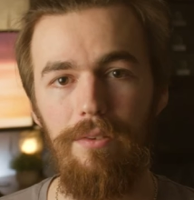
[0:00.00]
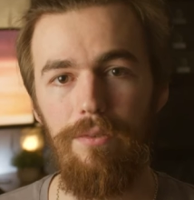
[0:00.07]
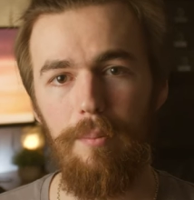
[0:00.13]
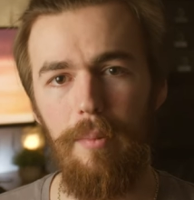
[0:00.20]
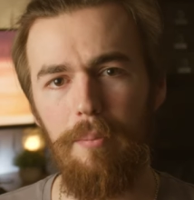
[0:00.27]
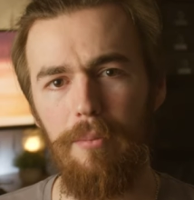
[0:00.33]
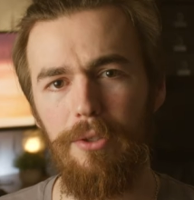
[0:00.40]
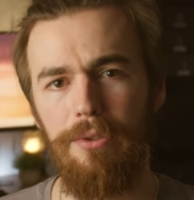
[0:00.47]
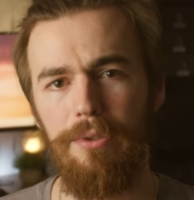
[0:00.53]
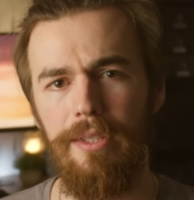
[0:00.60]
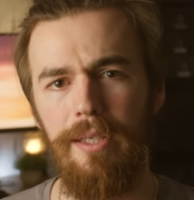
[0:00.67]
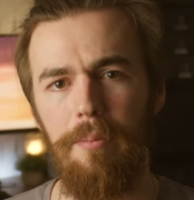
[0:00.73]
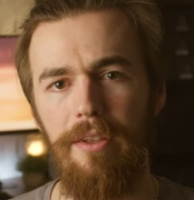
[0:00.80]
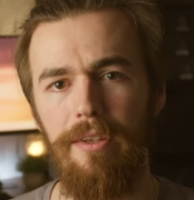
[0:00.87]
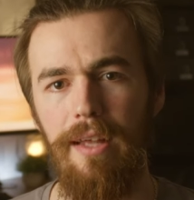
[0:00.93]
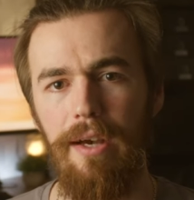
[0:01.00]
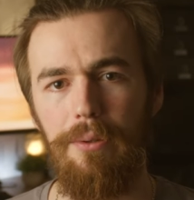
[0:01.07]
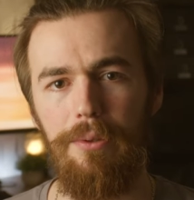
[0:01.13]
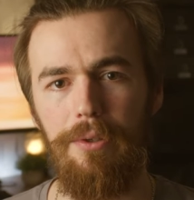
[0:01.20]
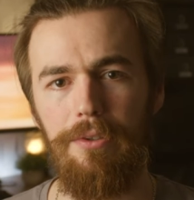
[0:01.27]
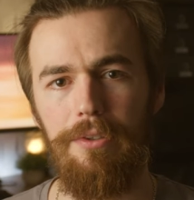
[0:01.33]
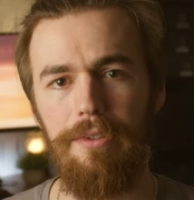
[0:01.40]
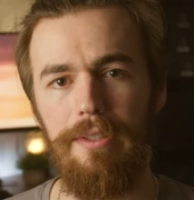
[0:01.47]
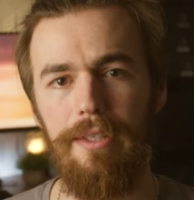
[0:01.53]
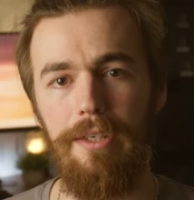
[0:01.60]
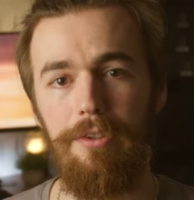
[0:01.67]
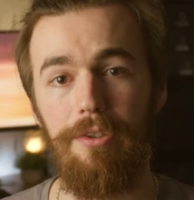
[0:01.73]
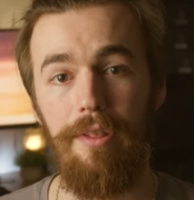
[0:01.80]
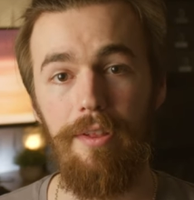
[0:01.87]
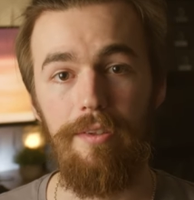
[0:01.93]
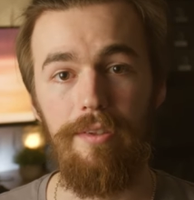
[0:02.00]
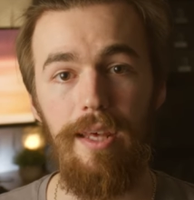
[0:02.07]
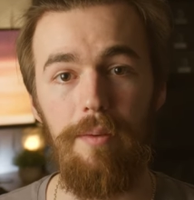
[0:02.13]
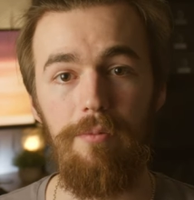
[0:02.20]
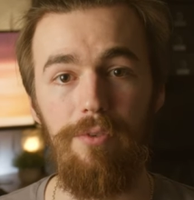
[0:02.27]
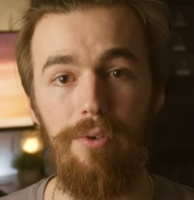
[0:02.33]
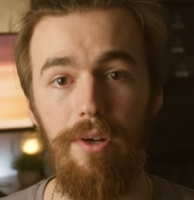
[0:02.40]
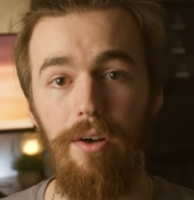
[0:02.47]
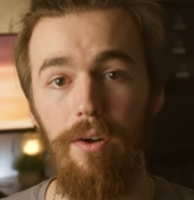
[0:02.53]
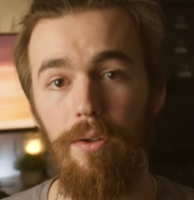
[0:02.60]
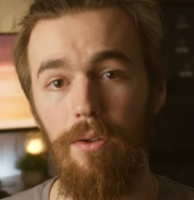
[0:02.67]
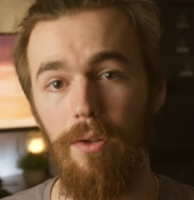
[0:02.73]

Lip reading: Remember to keep the diode orientation the same for all